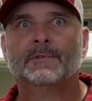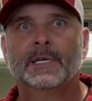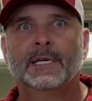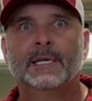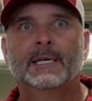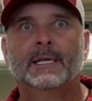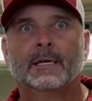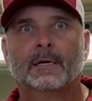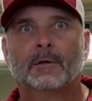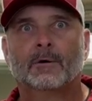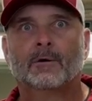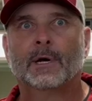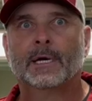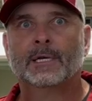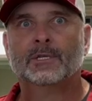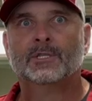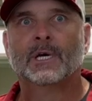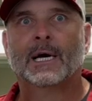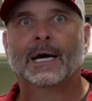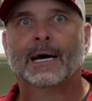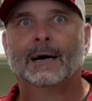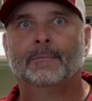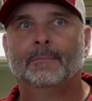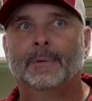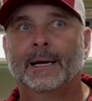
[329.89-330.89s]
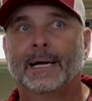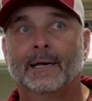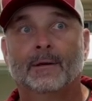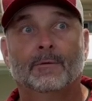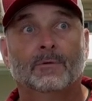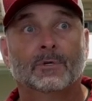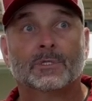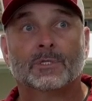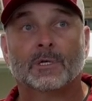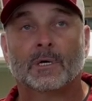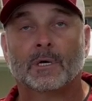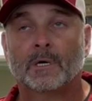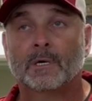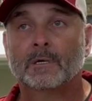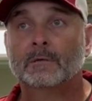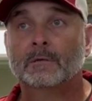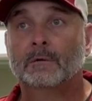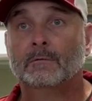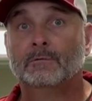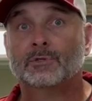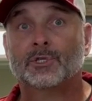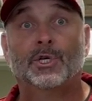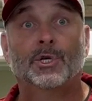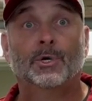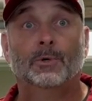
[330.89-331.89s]
He did a great job, man. It was
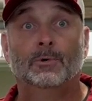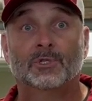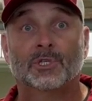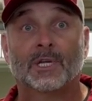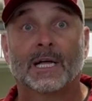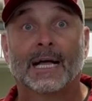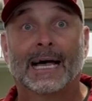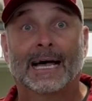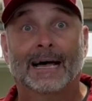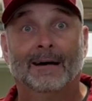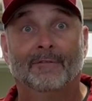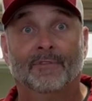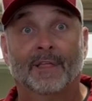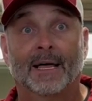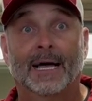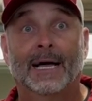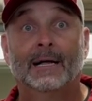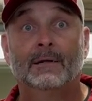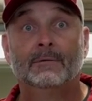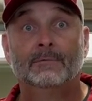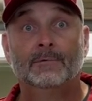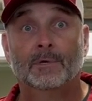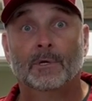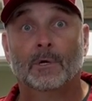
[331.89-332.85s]
huge to have that.